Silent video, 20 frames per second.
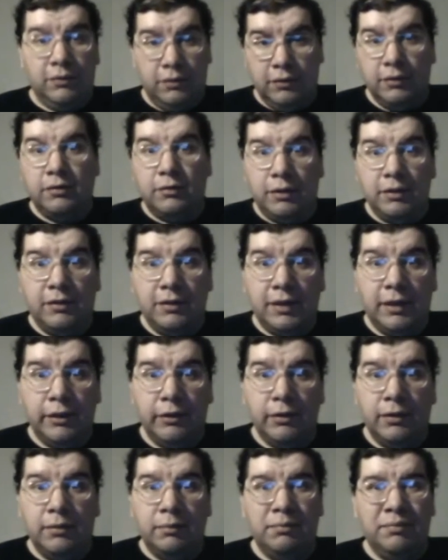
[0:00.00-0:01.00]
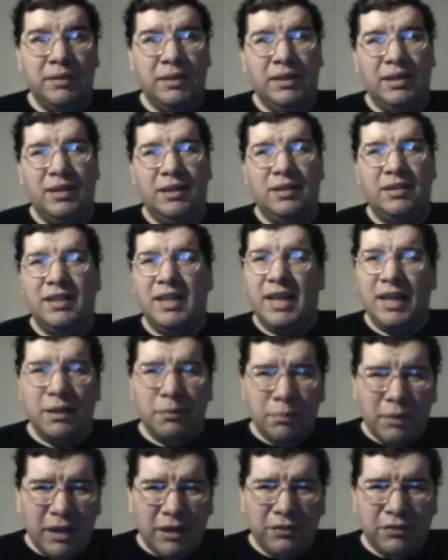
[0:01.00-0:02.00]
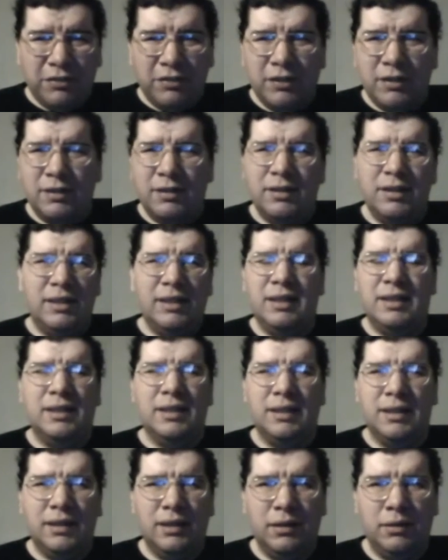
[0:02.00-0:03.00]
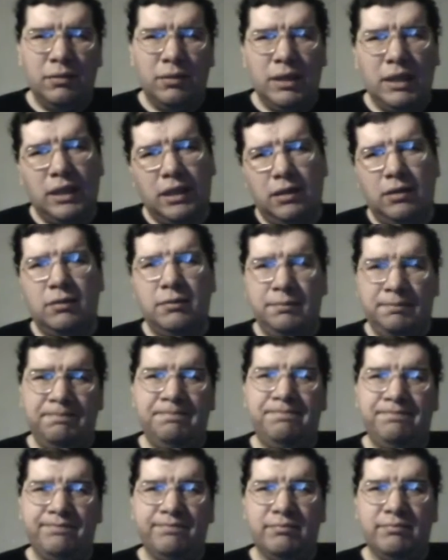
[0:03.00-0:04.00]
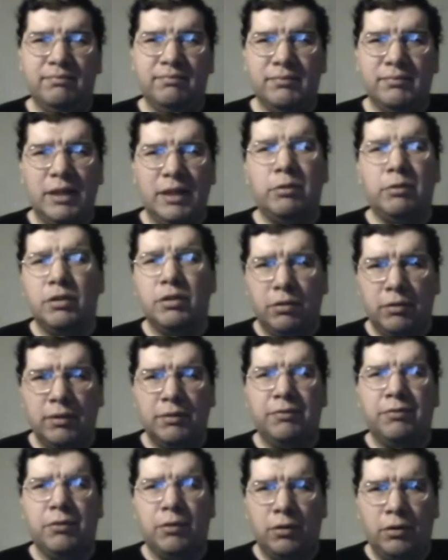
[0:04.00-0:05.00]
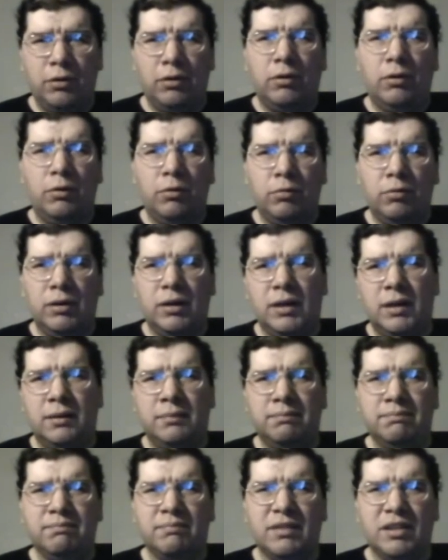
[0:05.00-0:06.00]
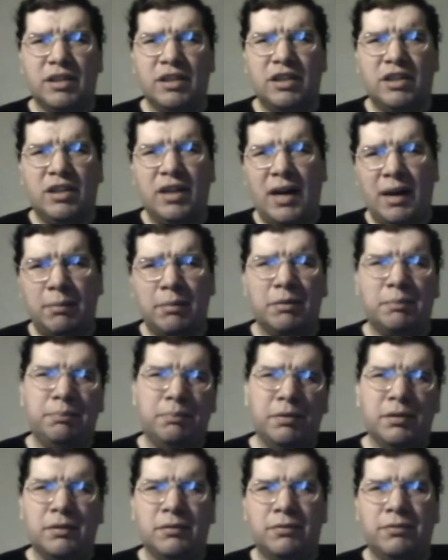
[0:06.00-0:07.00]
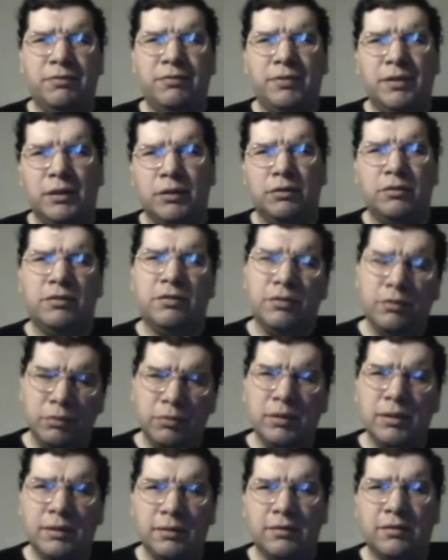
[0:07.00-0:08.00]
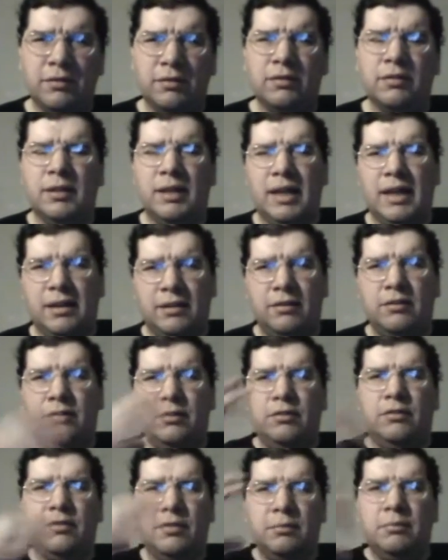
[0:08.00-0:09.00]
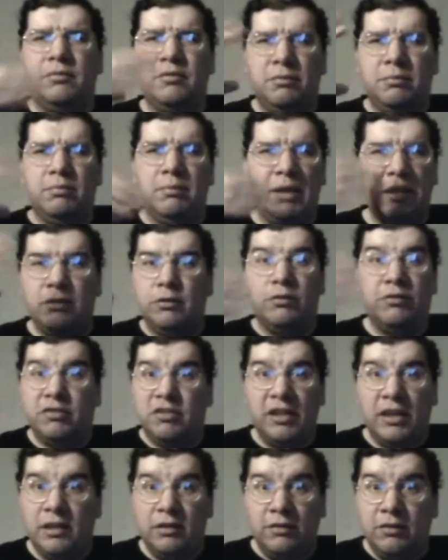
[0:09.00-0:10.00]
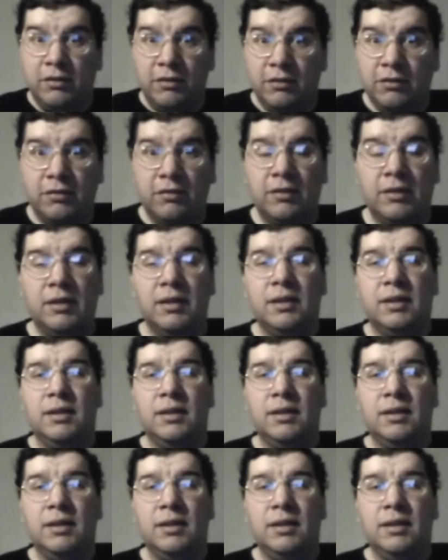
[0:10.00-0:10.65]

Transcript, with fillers: So it's good to hear them. Uh, the animation, well, they were going for a whole um, comic book feel to it, so they had to do some major changes.